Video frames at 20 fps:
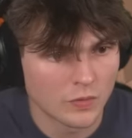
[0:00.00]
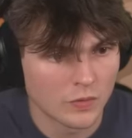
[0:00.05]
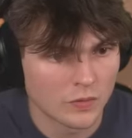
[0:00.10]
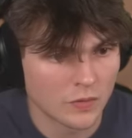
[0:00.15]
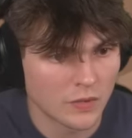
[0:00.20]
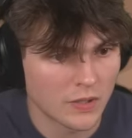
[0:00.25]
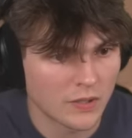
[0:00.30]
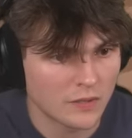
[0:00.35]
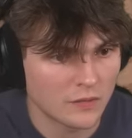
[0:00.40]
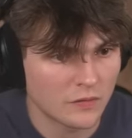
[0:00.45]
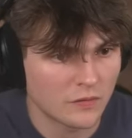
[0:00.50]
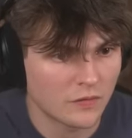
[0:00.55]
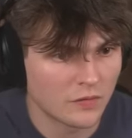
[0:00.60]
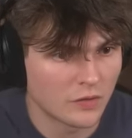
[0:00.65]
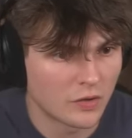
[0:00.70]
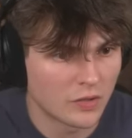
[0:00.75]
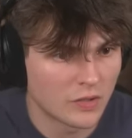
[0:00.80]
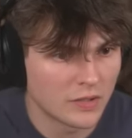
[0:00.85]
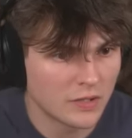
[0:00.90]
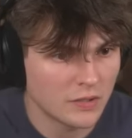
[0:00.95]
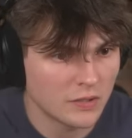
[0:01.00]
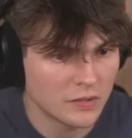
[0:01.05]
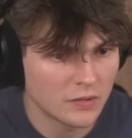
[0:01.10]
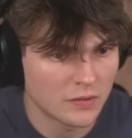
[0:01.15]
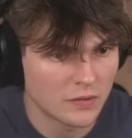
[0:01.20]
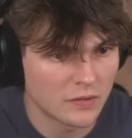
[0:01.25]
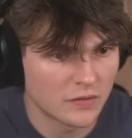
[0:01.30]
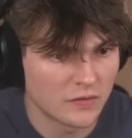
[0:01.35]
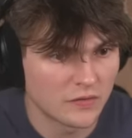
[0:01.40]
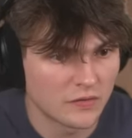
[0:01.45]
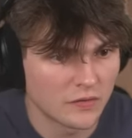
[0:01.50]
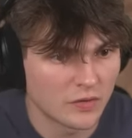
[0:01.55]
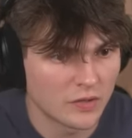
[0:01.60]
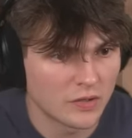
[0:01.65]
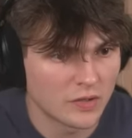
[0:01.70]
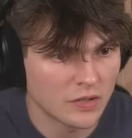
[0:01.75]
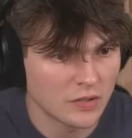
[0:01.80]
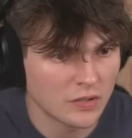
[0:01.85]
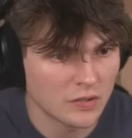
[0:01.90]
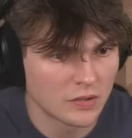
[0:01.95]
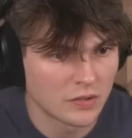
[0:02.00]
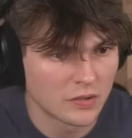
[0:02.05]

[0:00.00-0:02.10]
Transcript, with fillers: Okay, it's not here. It is not here.